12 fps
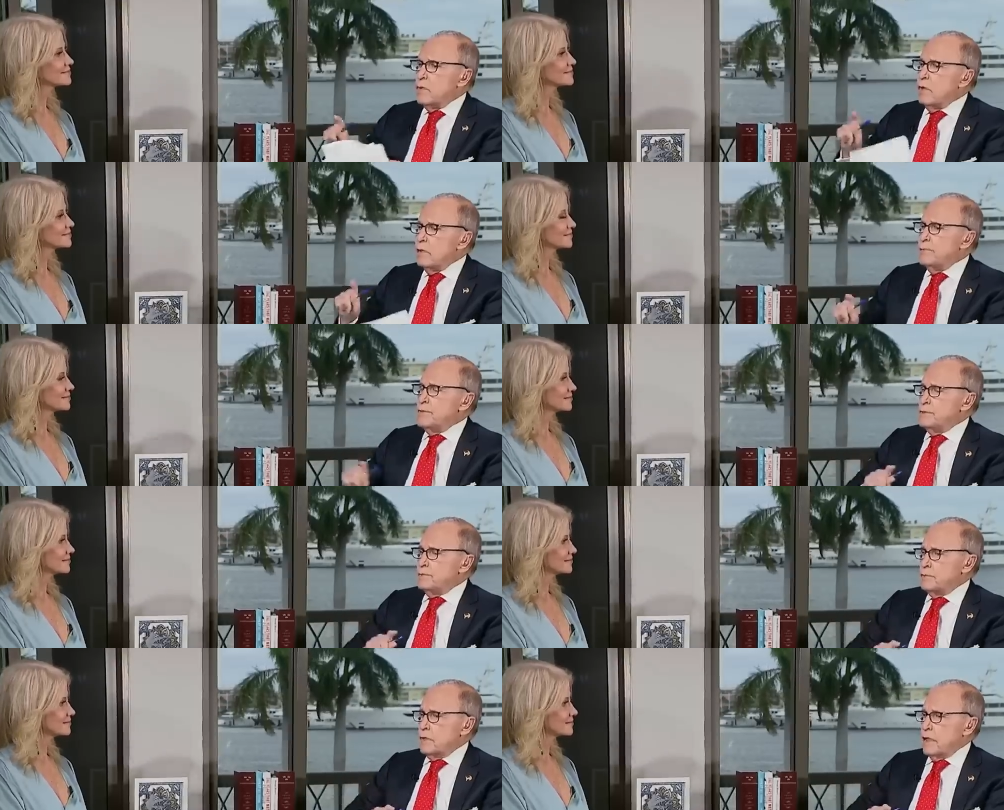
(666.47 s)
Speaker 1: all be
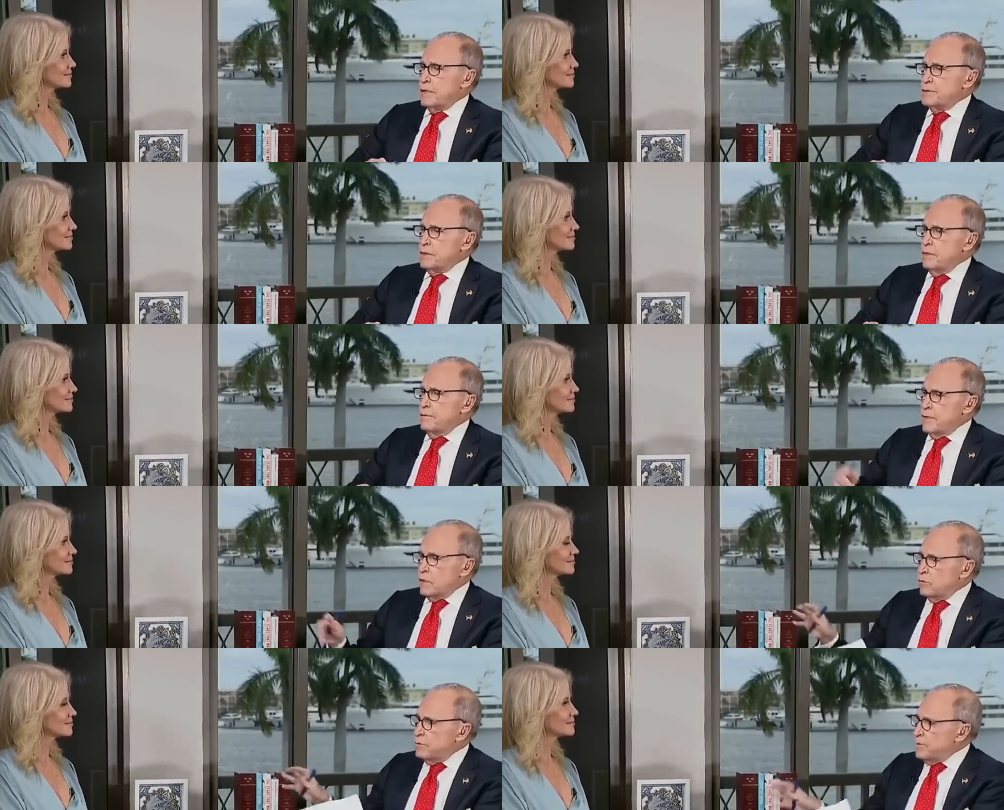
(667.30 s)
surprised. There
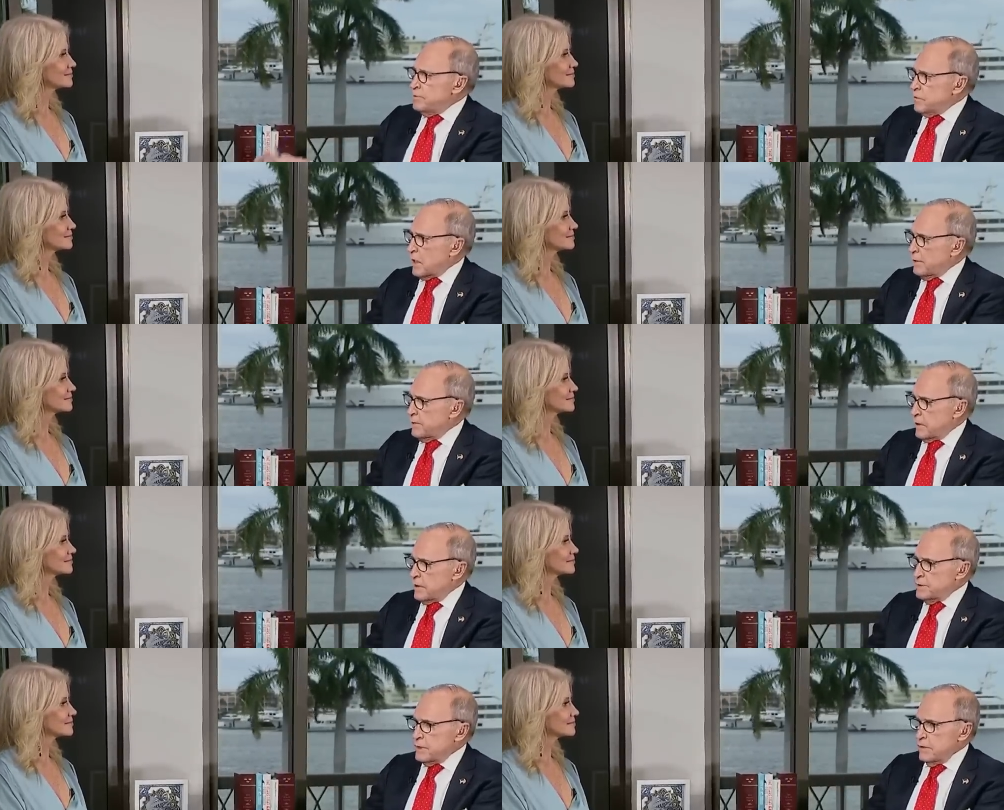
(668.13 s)
will be
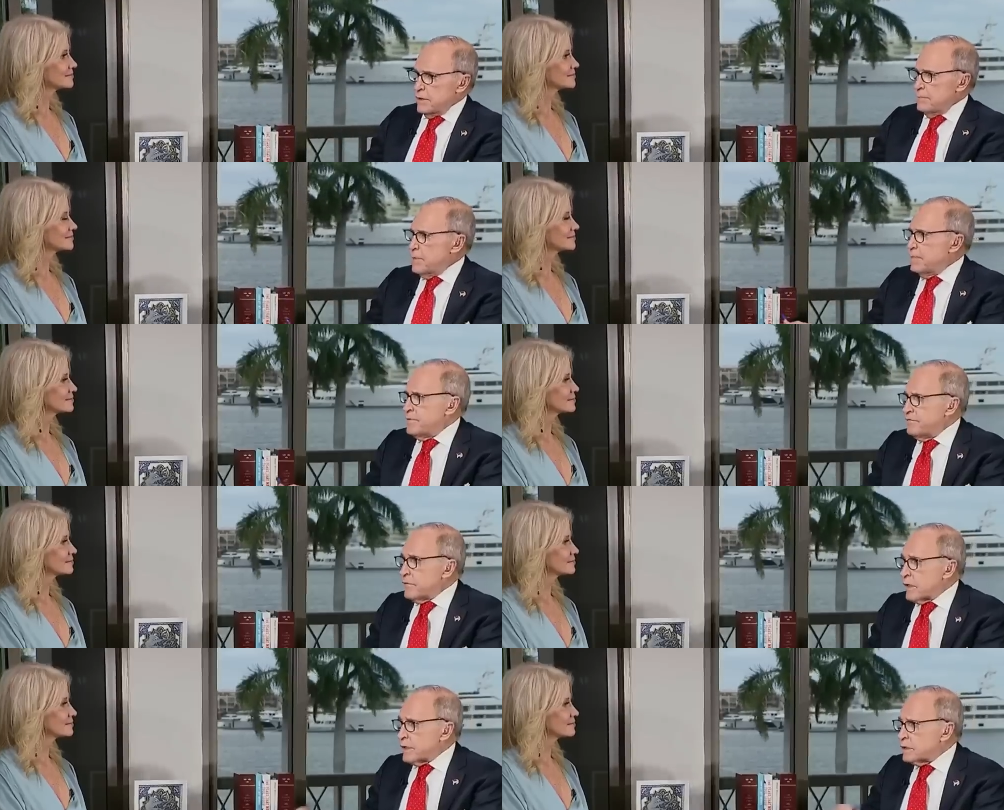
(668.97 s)
primaries. They may be
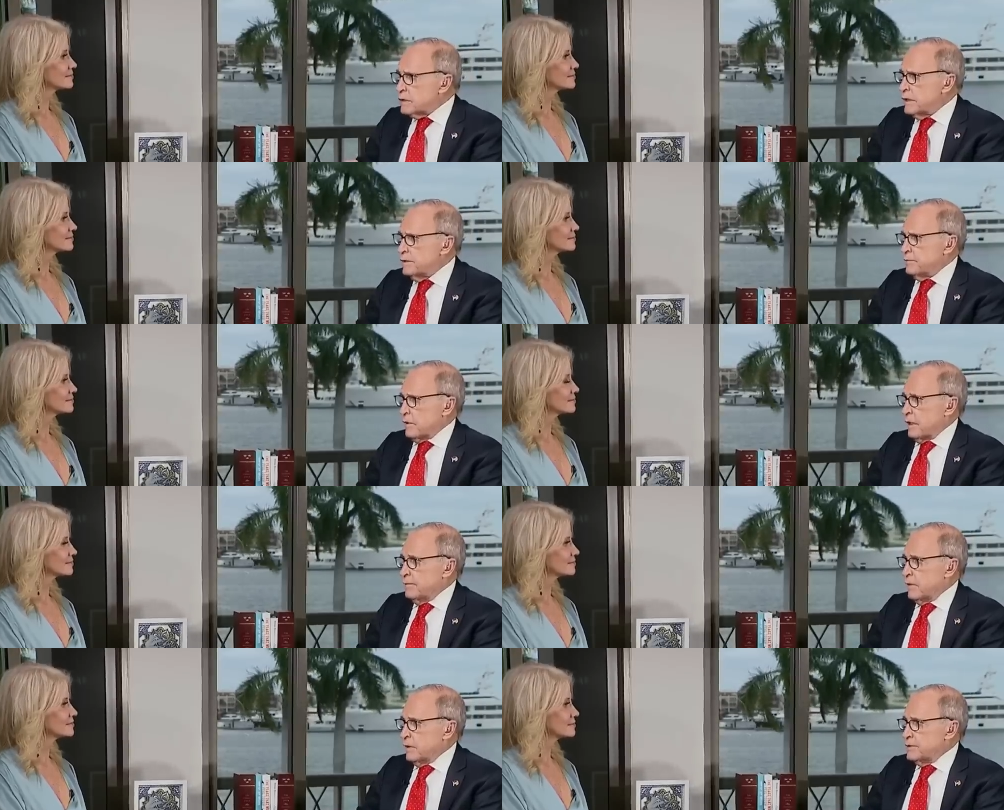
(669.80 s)
very clean
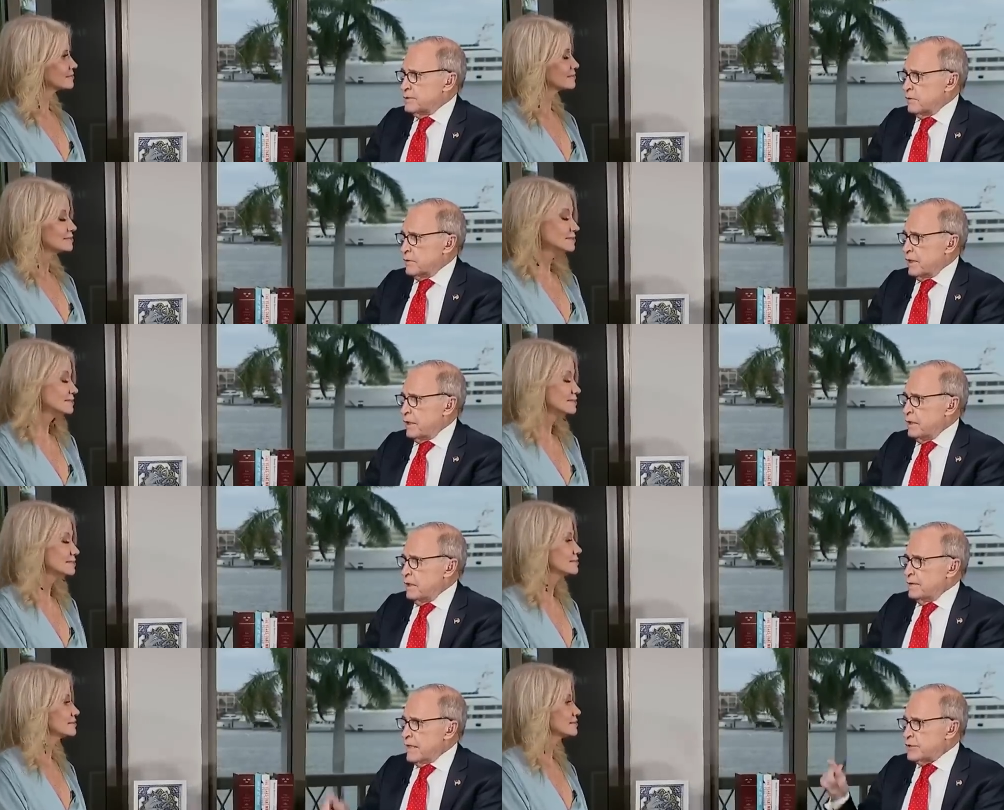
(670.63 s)
primaries, okay?
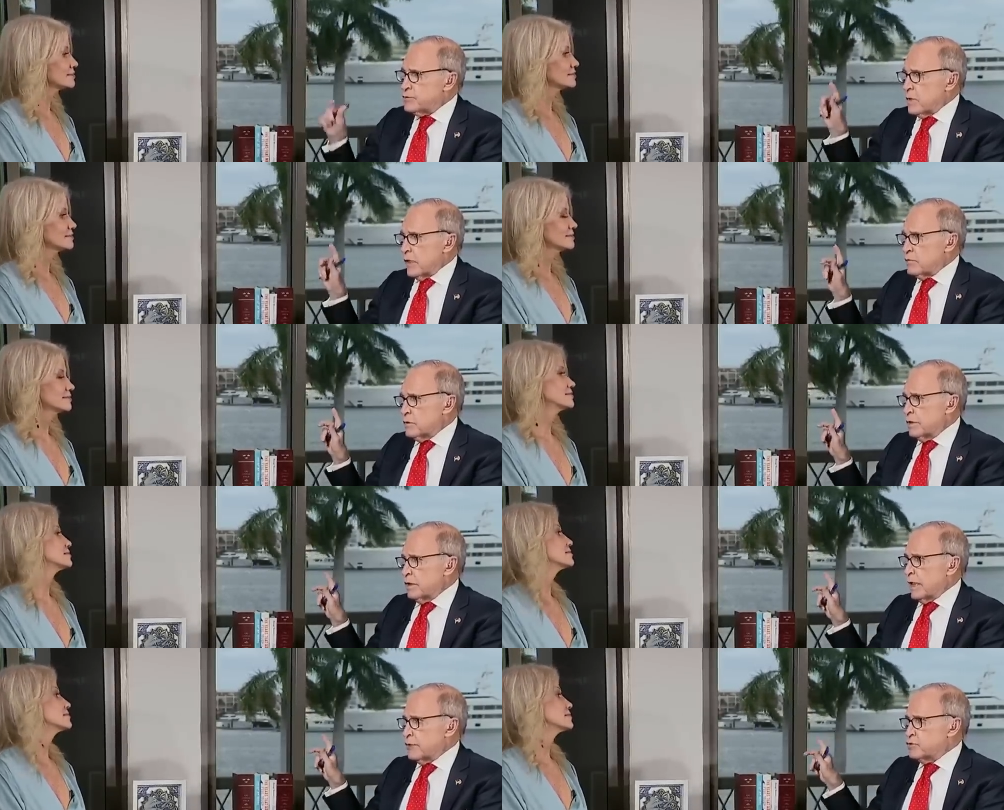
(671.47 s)
That's why I really
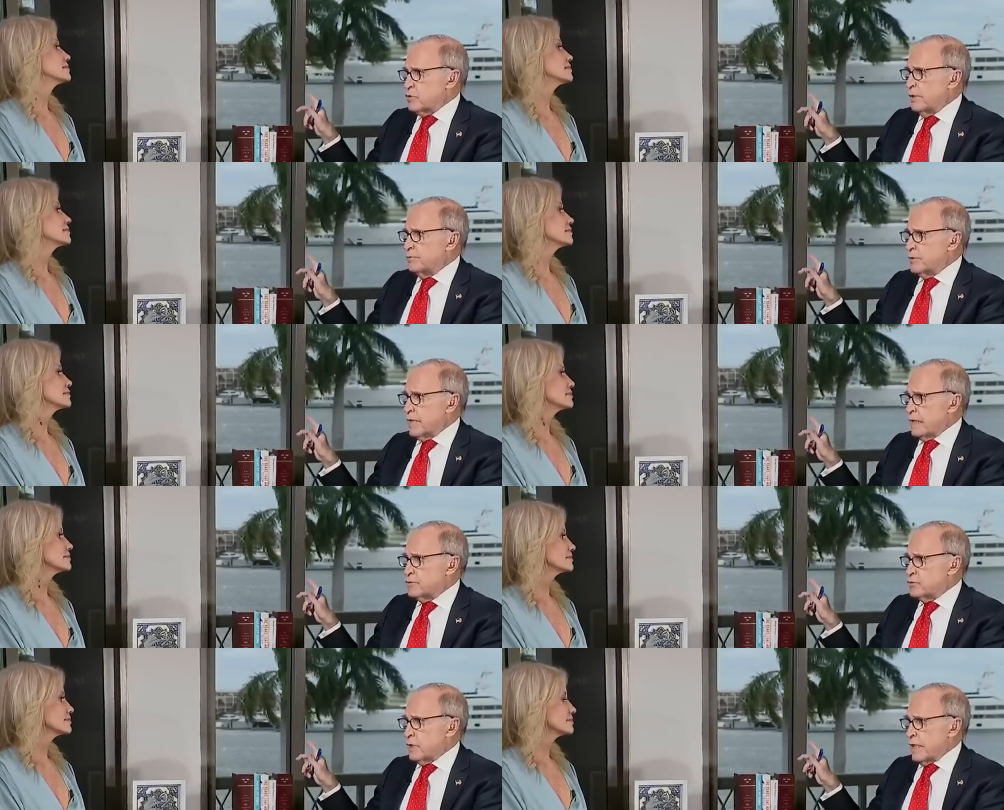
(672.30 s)
like Trump without
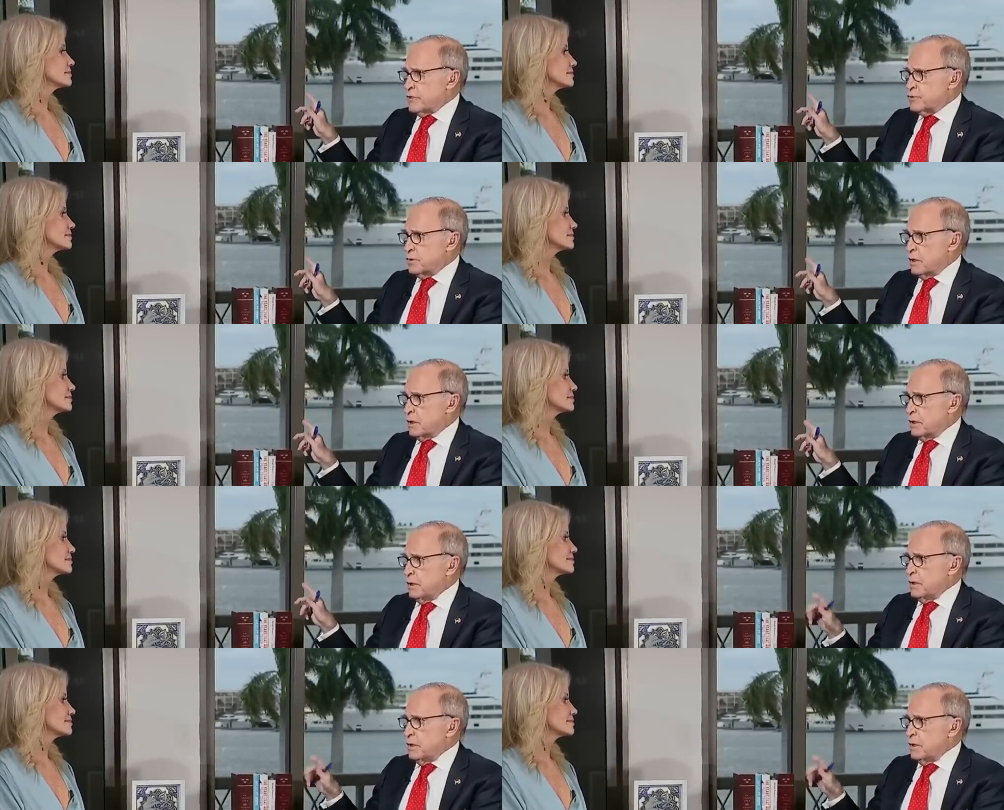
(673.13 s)
trash talk.